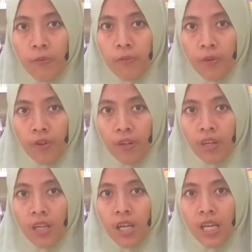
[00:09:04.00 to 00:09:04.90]
for
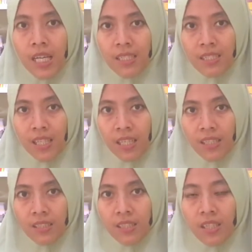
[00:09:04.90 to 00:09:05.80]
adults
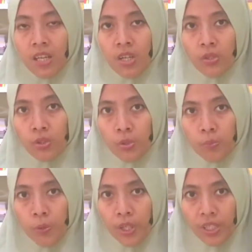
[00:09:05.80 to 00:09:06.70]
to
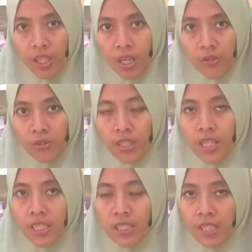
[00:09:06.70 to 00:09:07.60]
point out
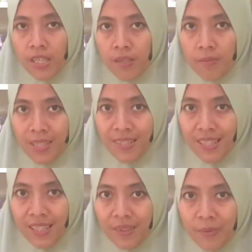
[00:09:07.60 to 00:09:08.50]
their mistake.
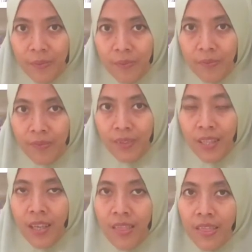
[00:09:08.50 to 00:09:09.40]

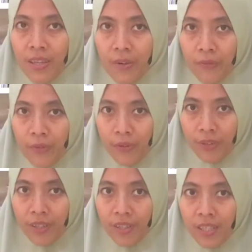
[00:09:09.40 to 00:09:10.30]
Therefore,
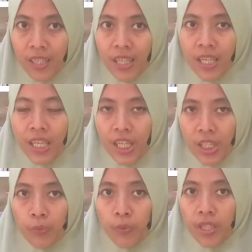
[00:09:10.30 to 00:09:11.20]
it
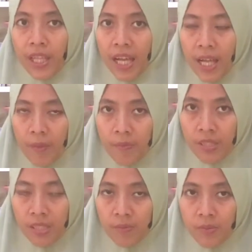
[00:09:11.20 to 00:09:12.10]
will help
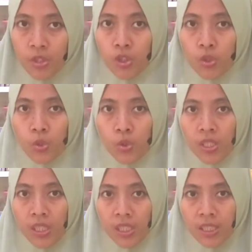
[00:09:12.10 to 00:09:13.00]
them to
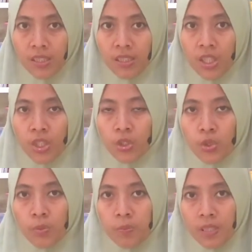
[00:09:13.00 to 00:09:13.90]
learn to
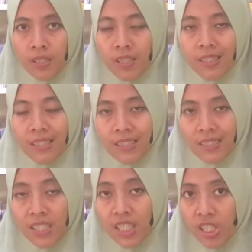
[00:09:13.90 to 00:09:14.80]
be an
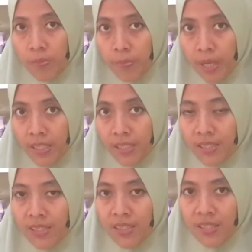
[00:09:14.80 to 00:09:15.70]
independent
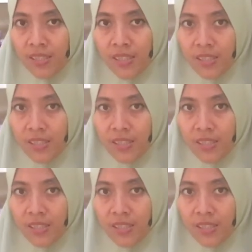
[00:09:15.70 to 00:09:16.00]
learner.